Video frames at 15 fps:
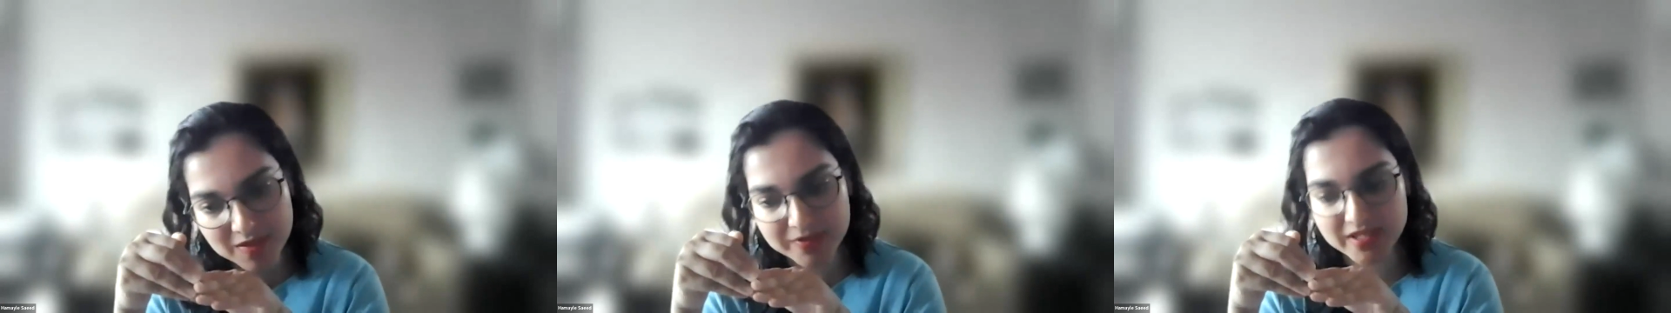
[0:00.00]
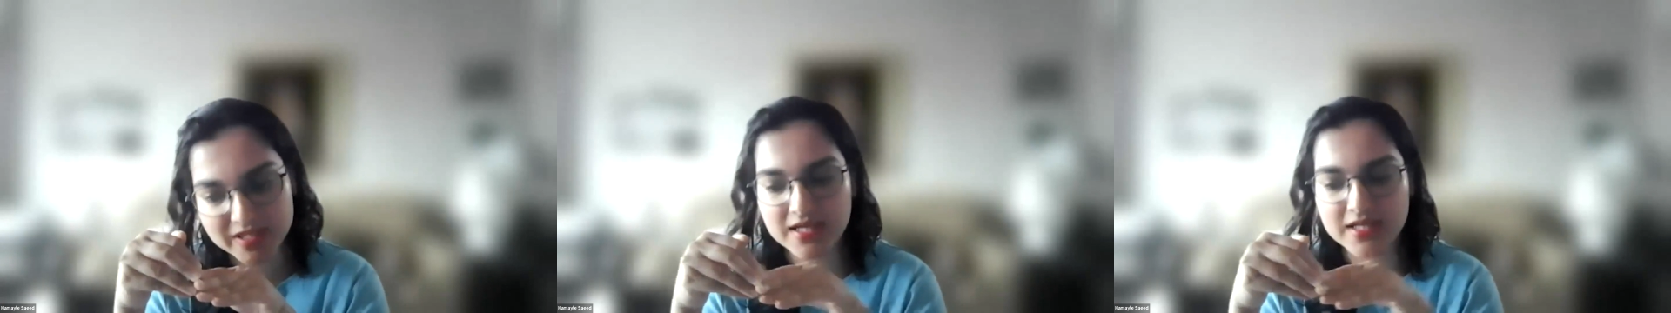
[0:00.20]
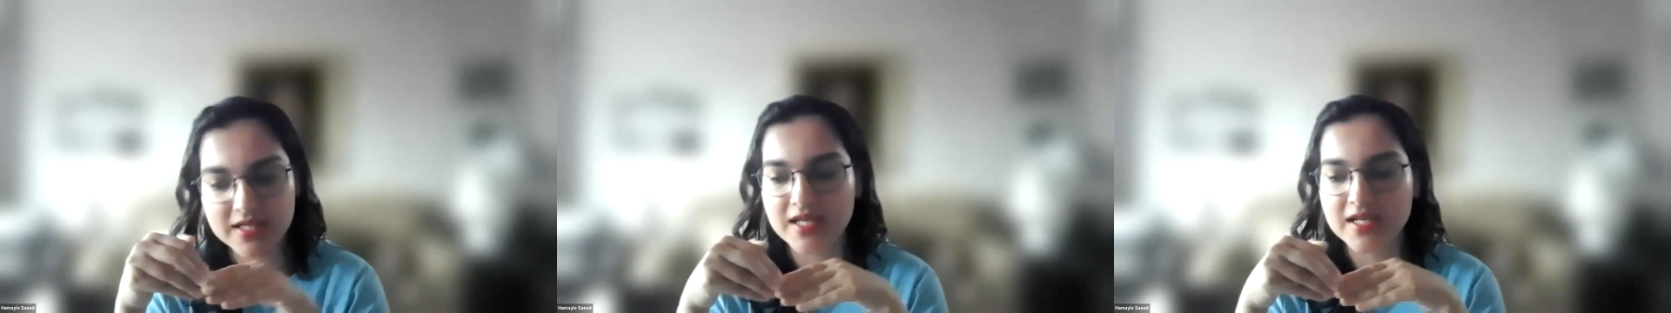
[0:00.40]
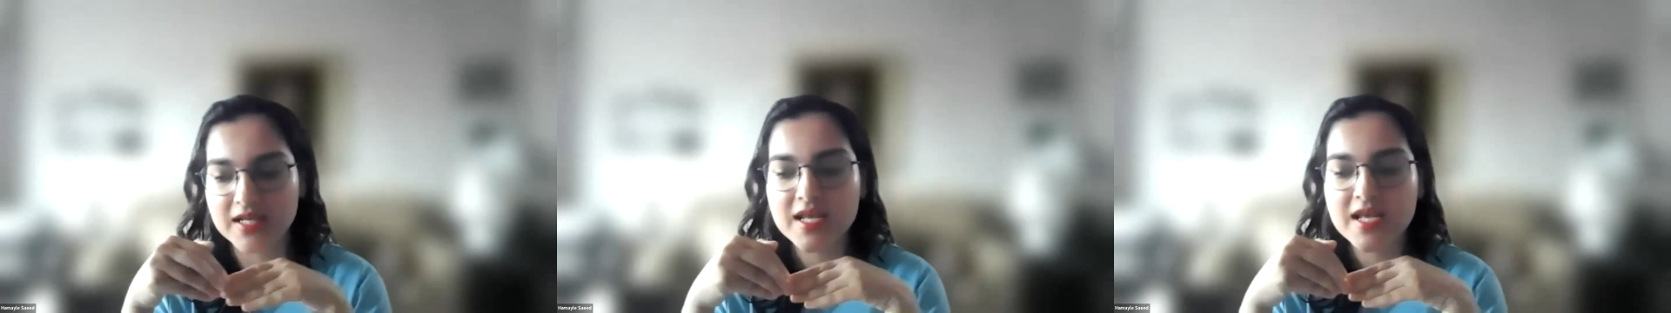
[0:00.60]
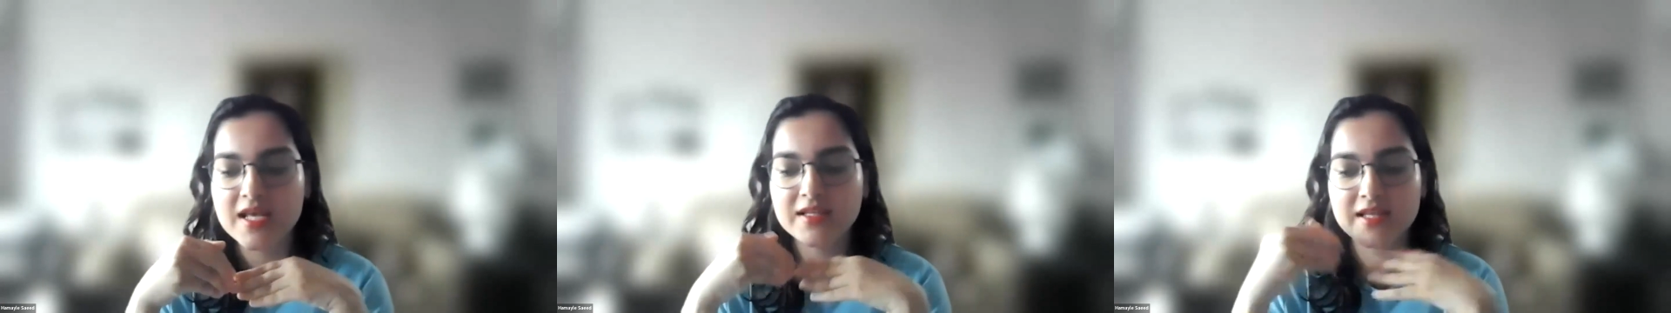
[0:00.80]
But then again,
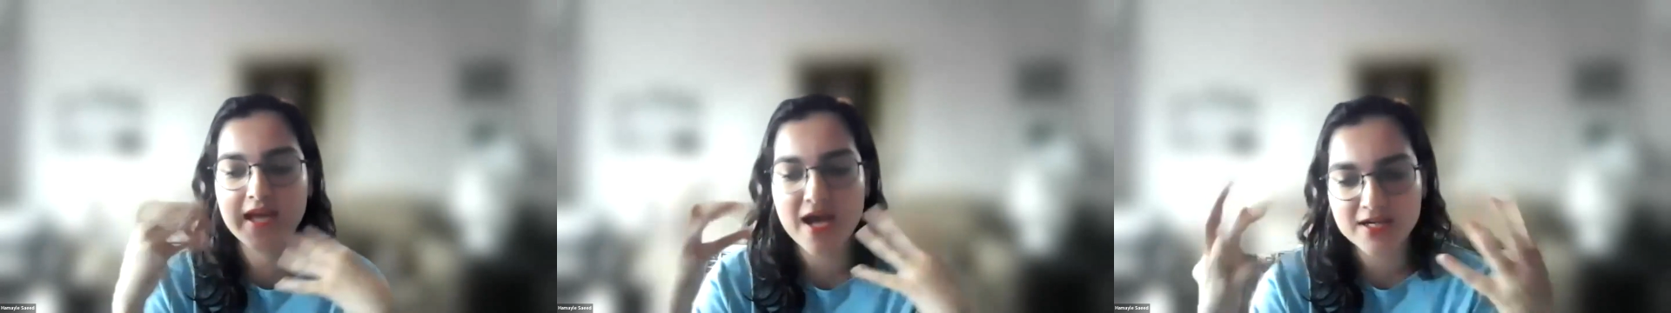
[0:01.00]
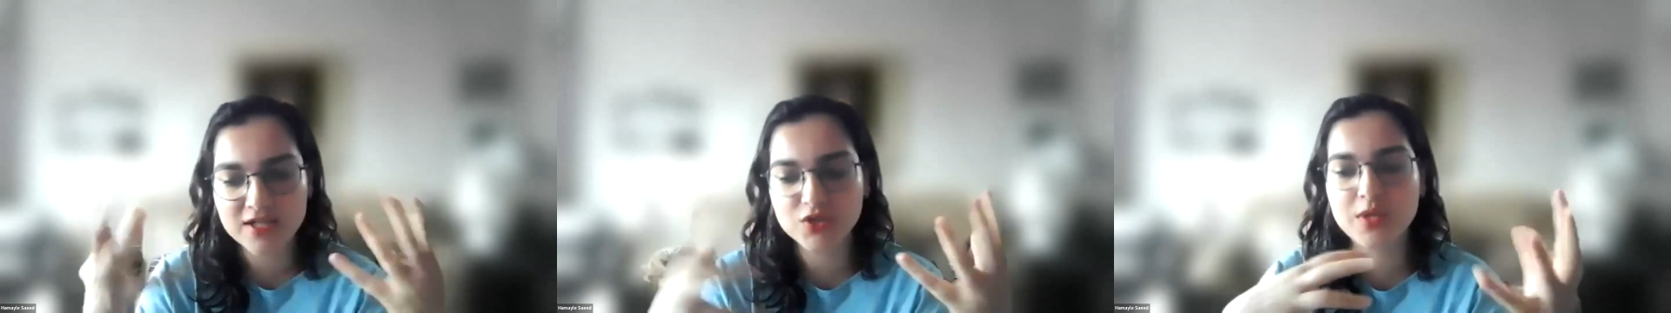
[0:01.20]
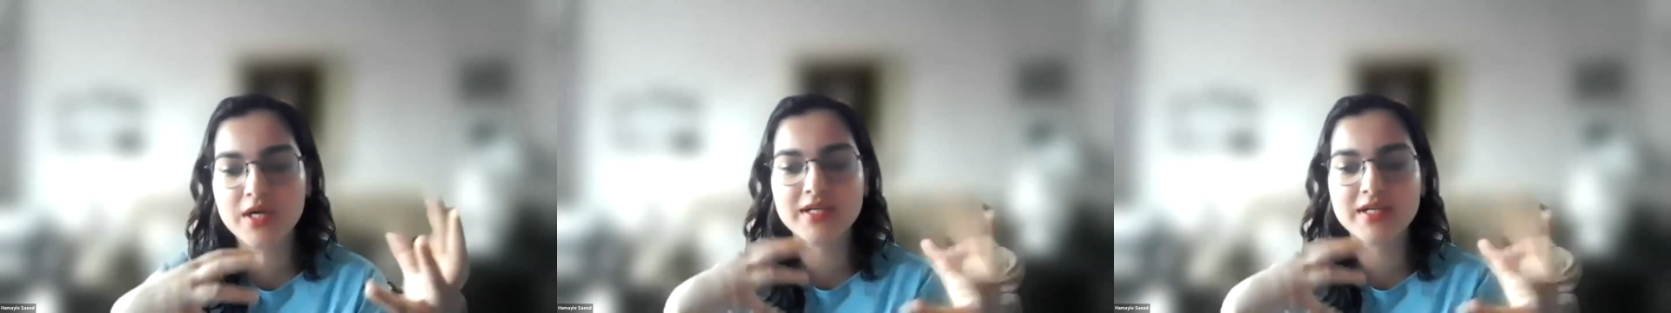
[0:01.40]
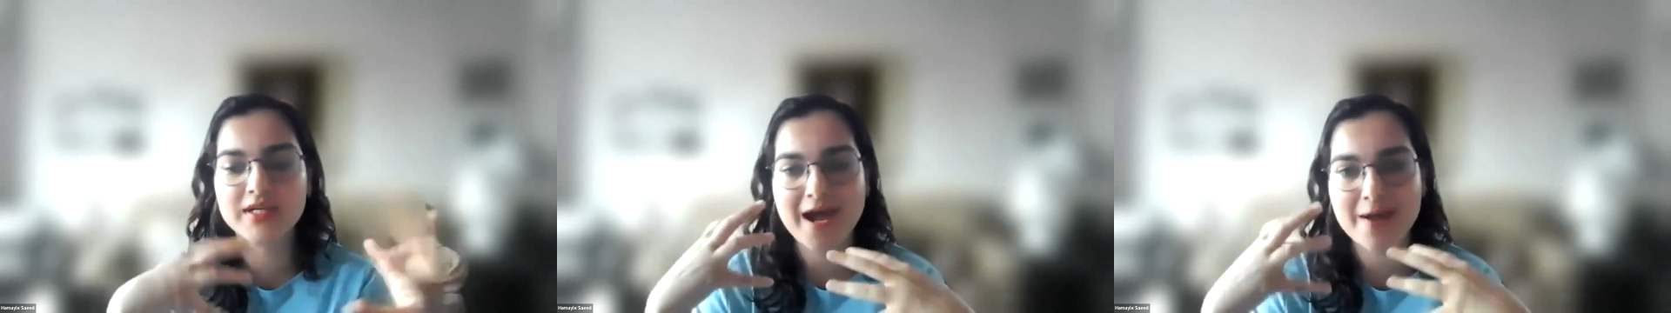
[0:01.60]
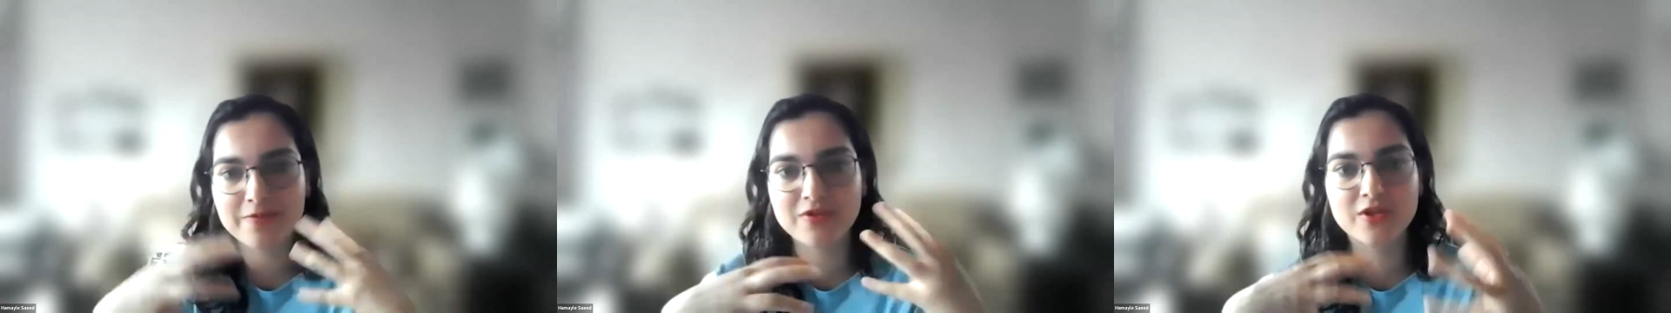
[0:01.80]
they had to
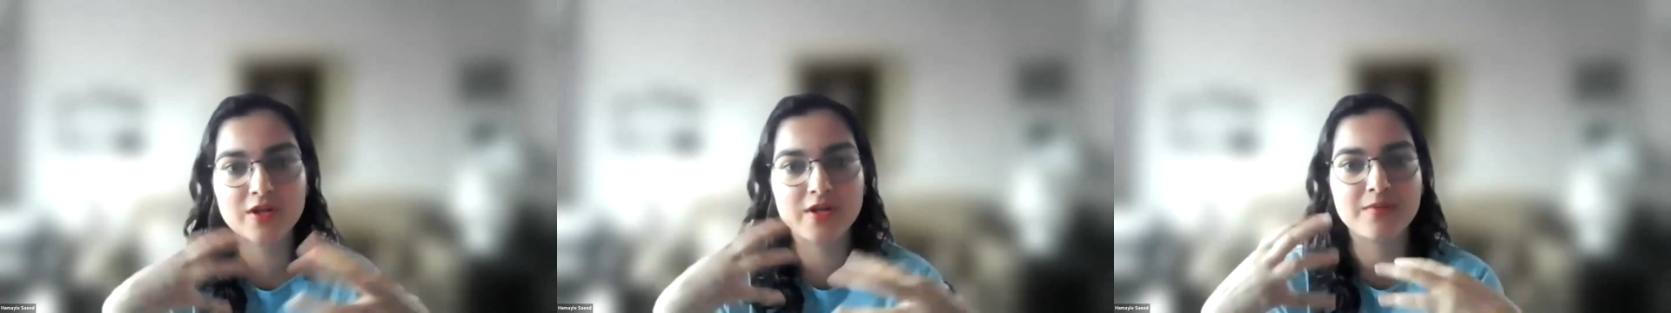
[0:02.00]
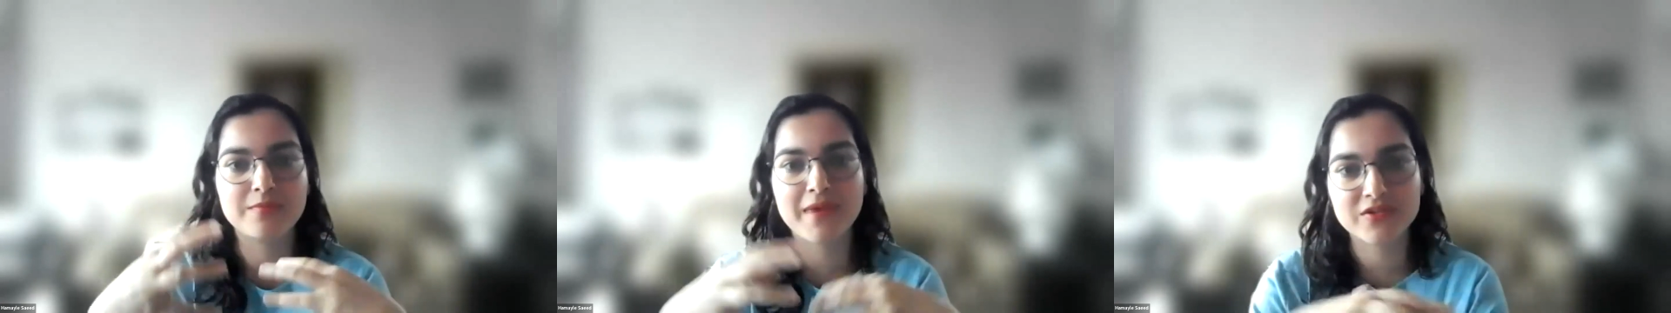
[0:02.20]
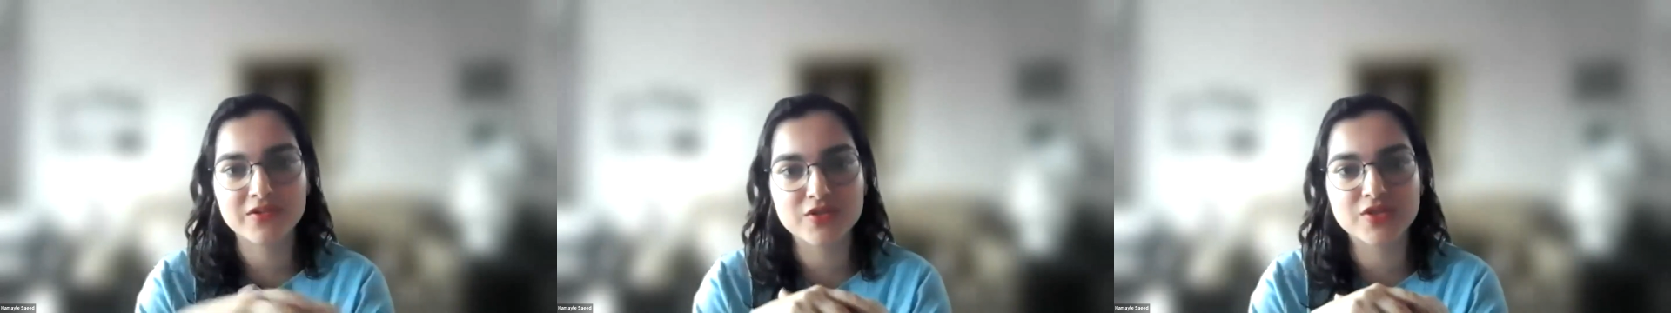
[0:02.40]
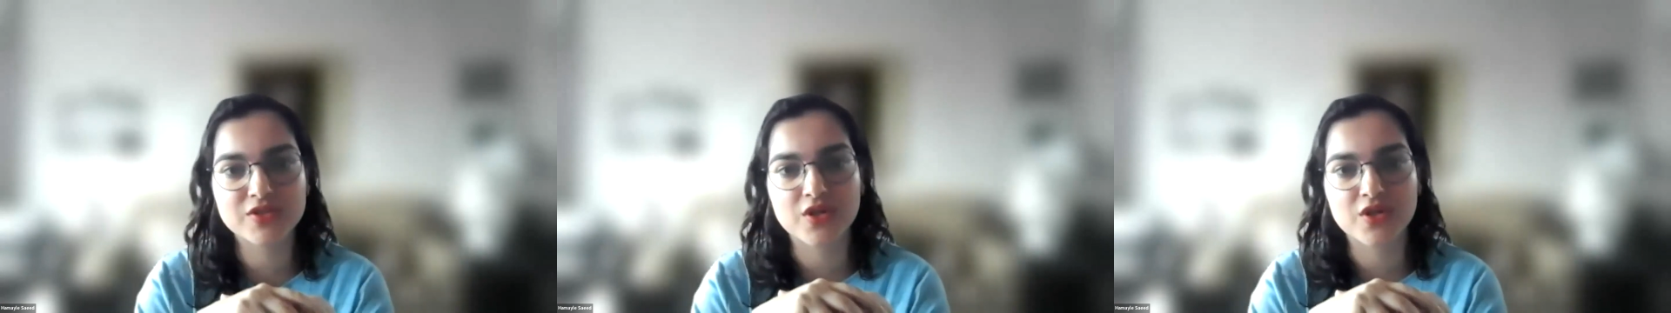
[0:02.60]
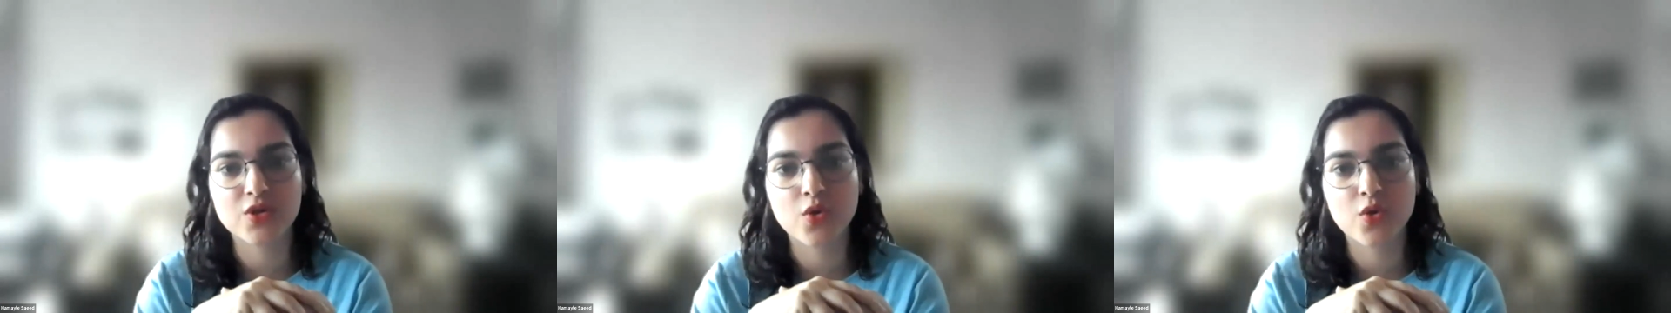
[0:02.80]
adapt their methods
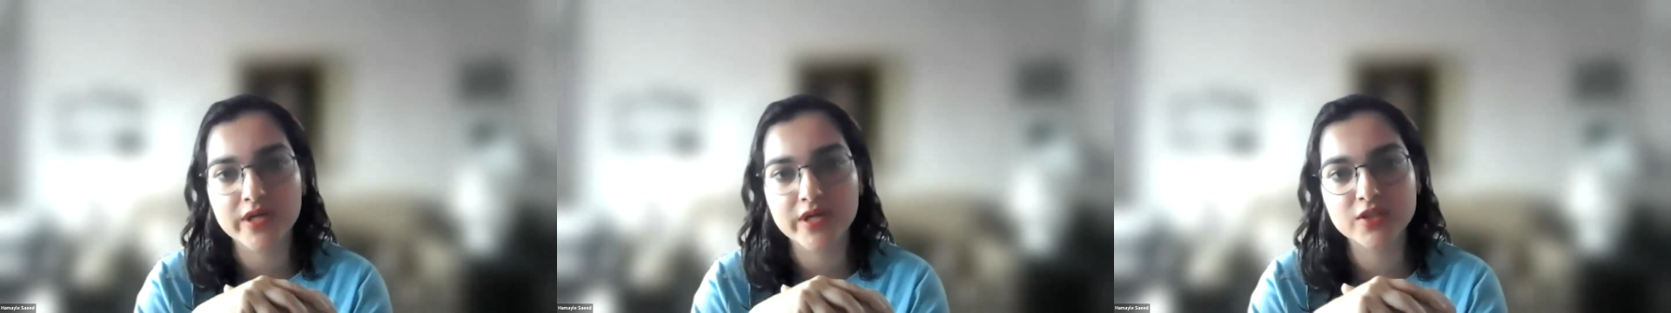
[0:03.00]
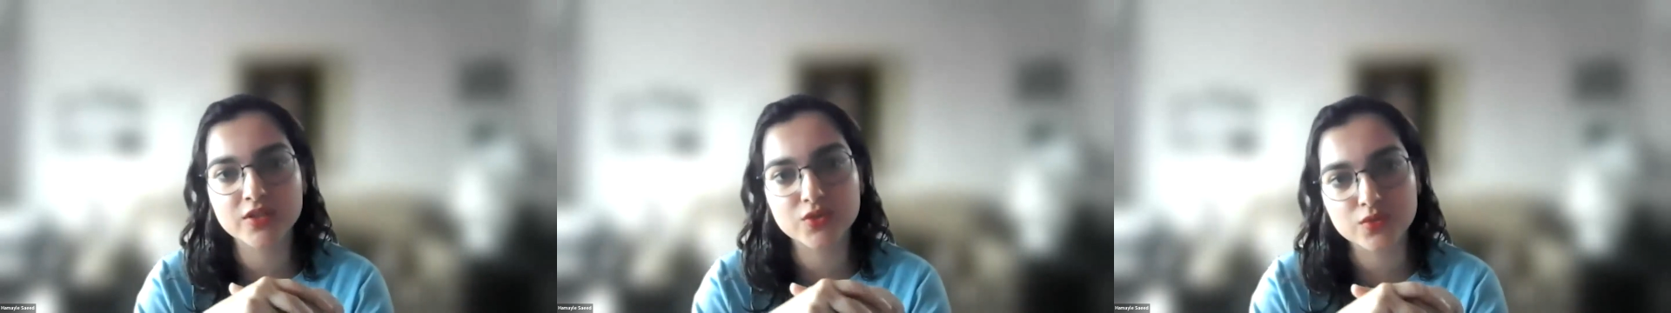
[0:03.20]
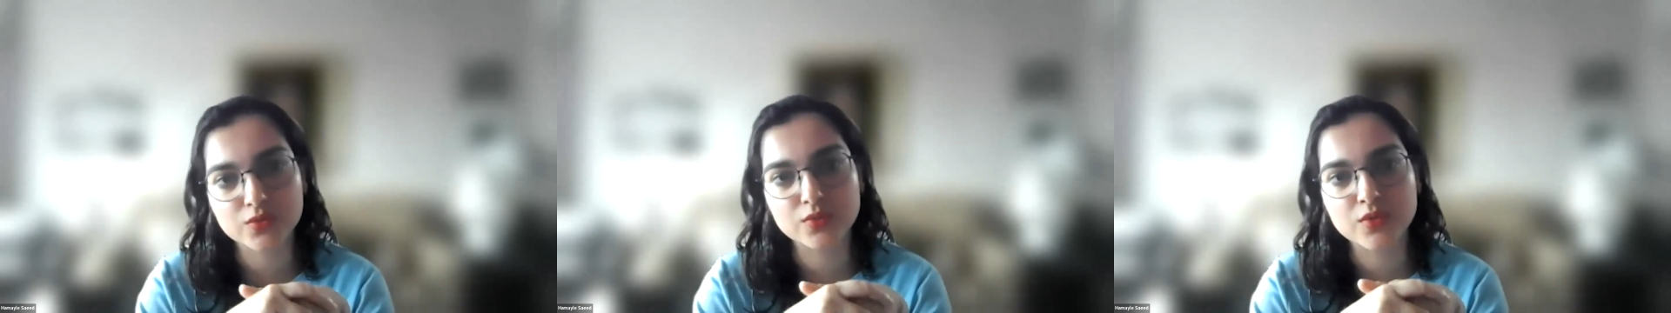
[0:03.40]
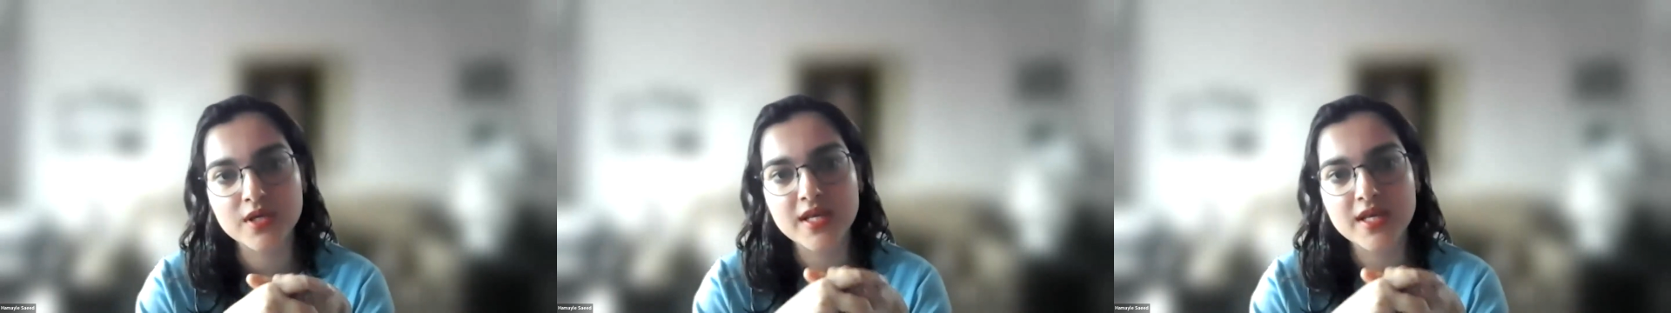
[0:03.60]
according to